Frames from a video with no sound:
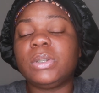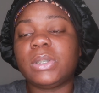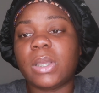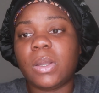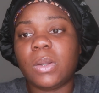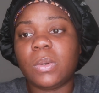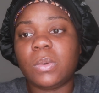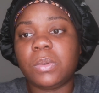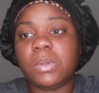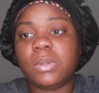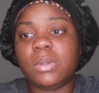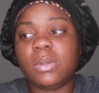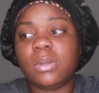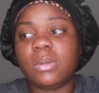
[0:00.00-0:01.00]
So
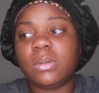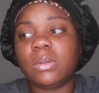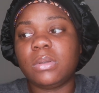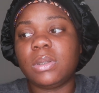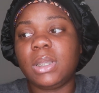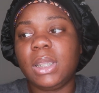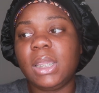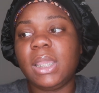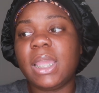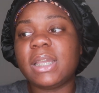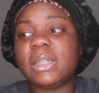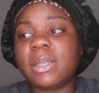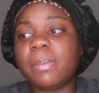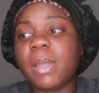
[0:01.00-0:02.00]
he
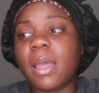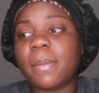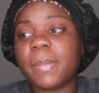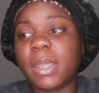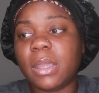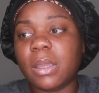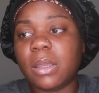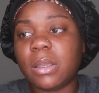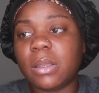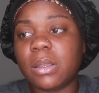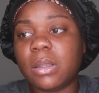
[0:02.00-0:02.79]
ends up coming